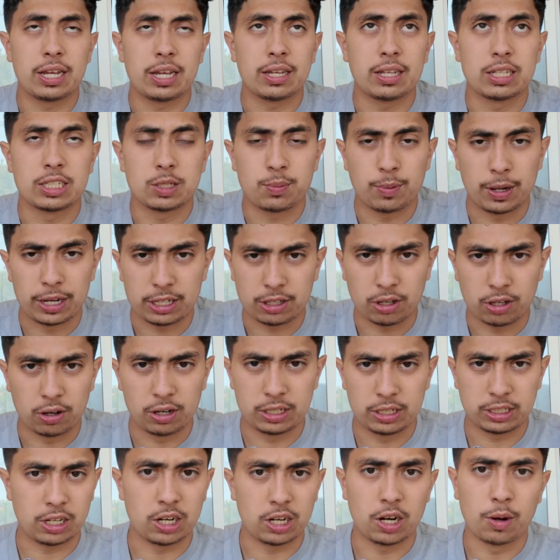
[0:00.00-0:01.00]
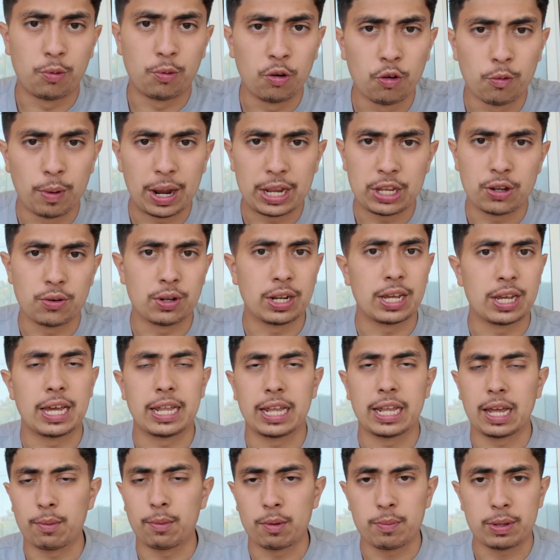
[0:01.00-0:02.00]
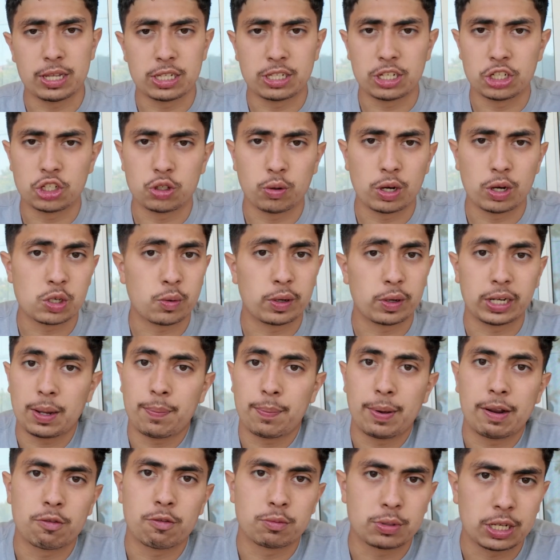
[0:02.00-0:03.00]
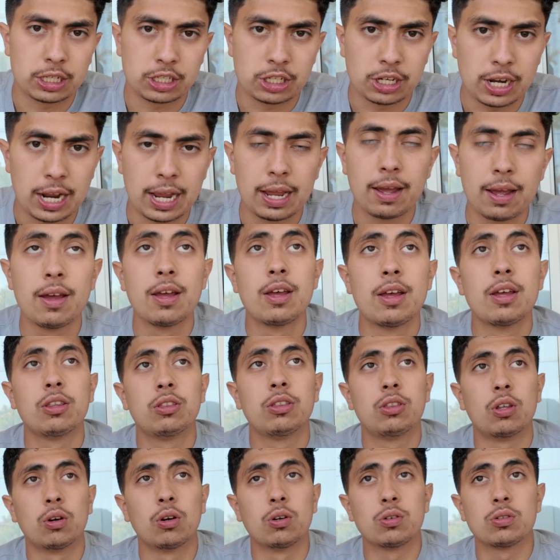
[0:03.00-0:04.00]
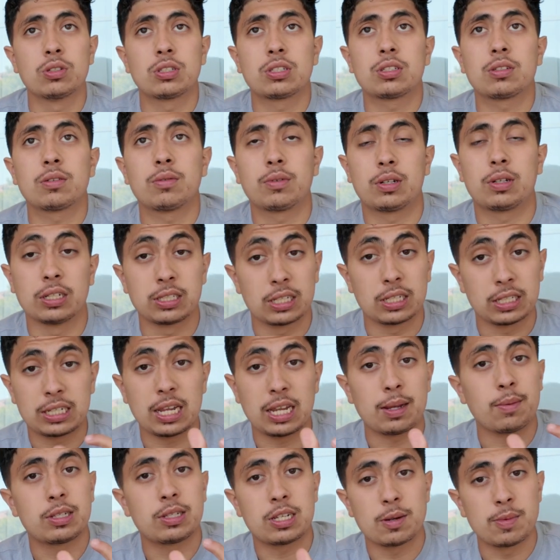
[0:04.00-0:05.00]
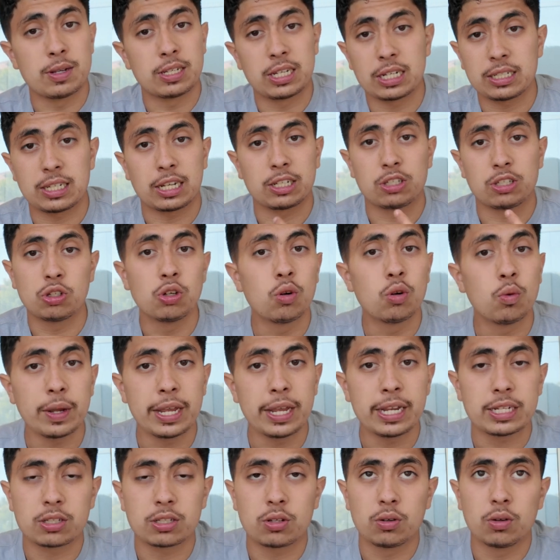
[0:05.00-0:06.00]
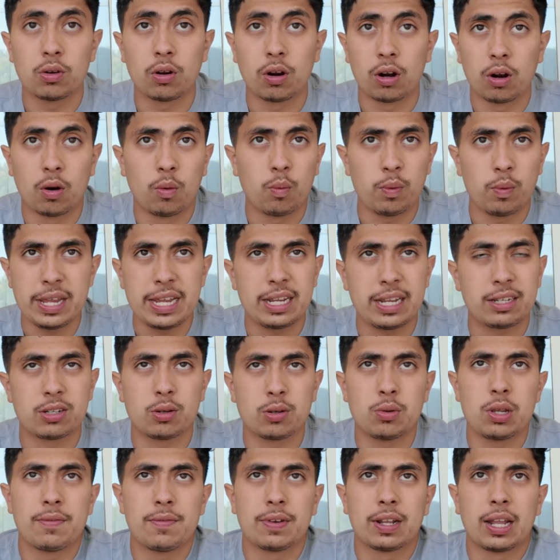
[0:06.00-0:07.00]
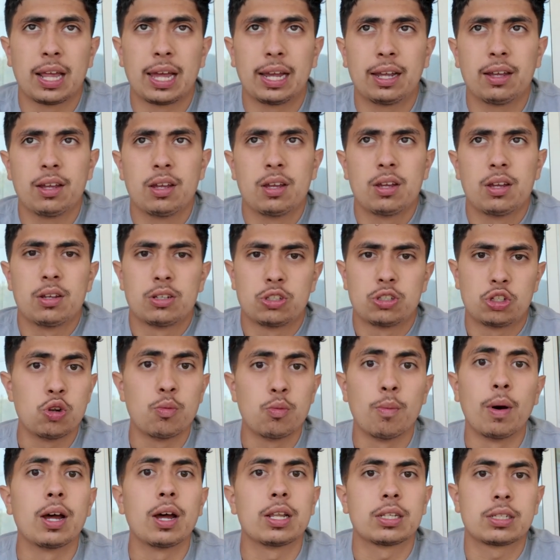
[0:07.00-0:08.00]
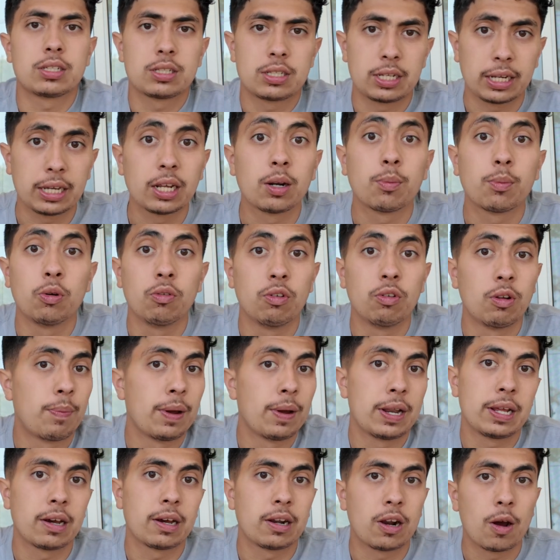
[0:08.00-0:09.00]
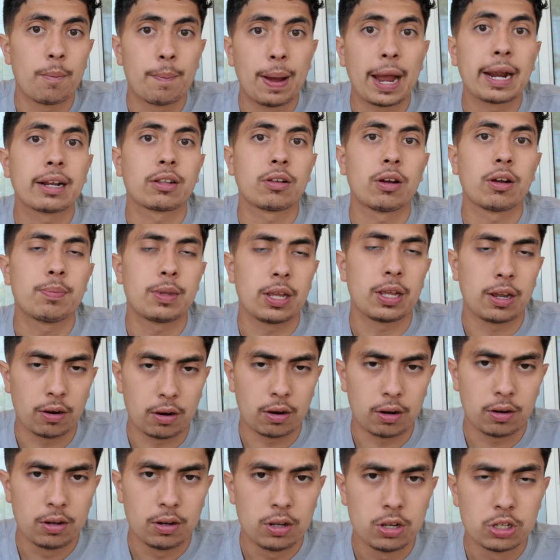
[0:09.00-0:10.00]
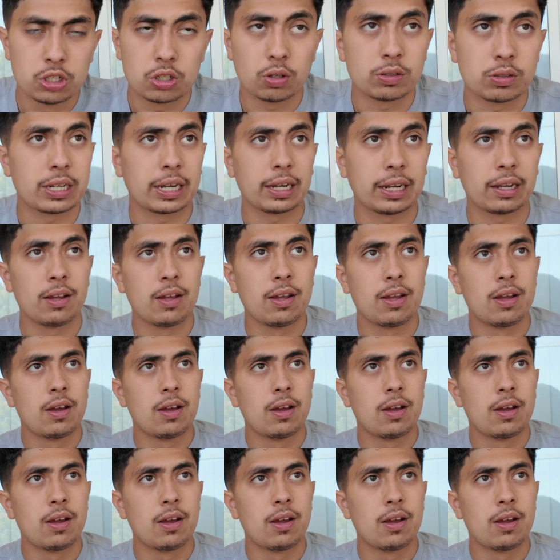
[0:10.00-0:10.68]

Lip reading: 8 inspector is going to approve my unit and I'm going to be in a situation where I get paid from Section 8? Those, because it typically takes like 2 weeks or a week to even like 2 months to get approved depending on how backed up they are. So it's like,